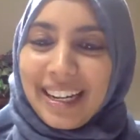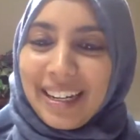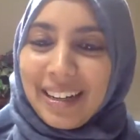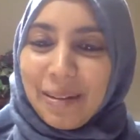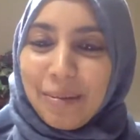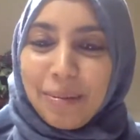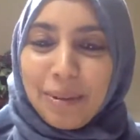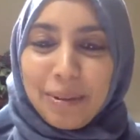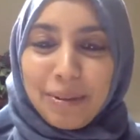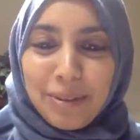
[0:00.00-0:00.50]

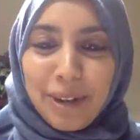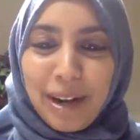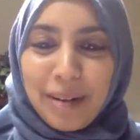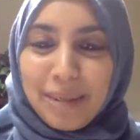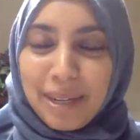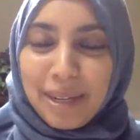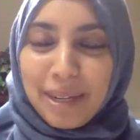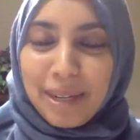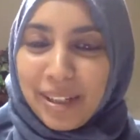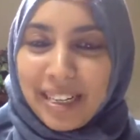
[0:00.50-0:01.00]
you try
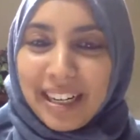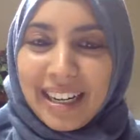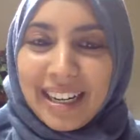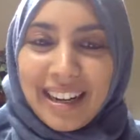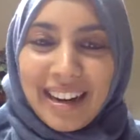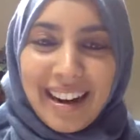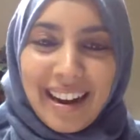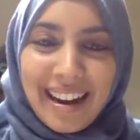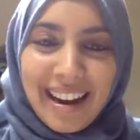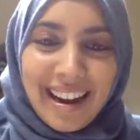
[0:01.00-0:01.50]
to be
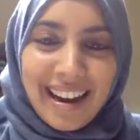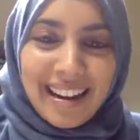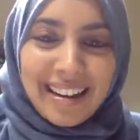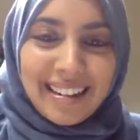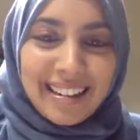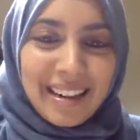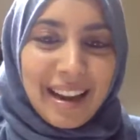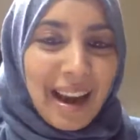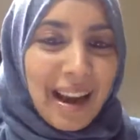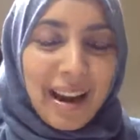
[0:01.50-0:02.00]
green,
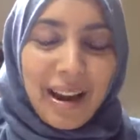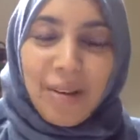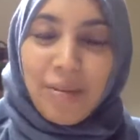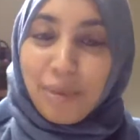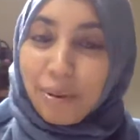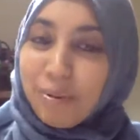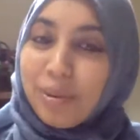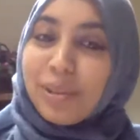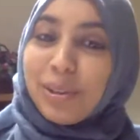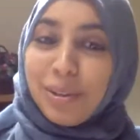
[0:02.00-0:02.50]
and
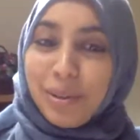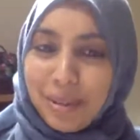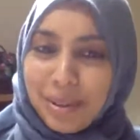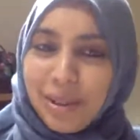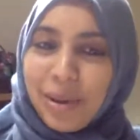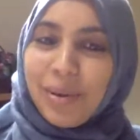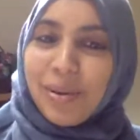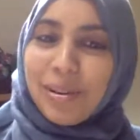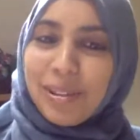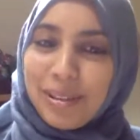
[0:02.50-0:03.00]
we will
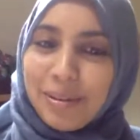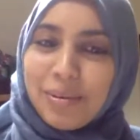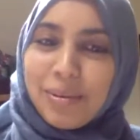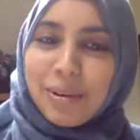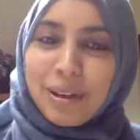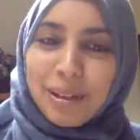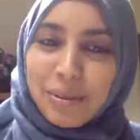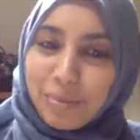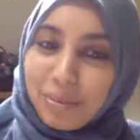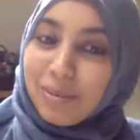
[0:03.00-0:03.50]
use those,
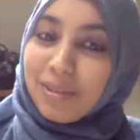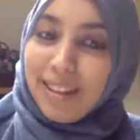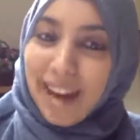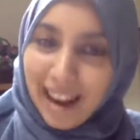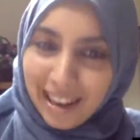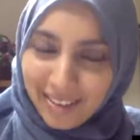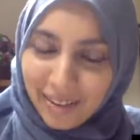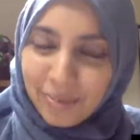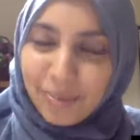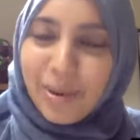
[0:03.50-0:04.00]
because
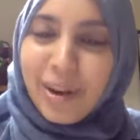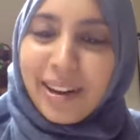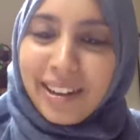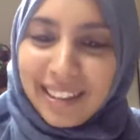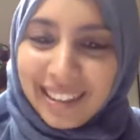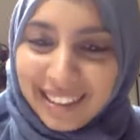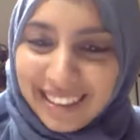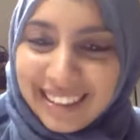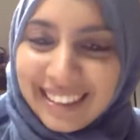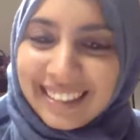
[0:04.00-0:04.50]
not even
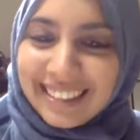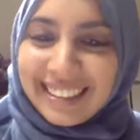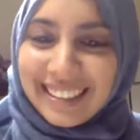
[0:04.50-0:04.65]
water.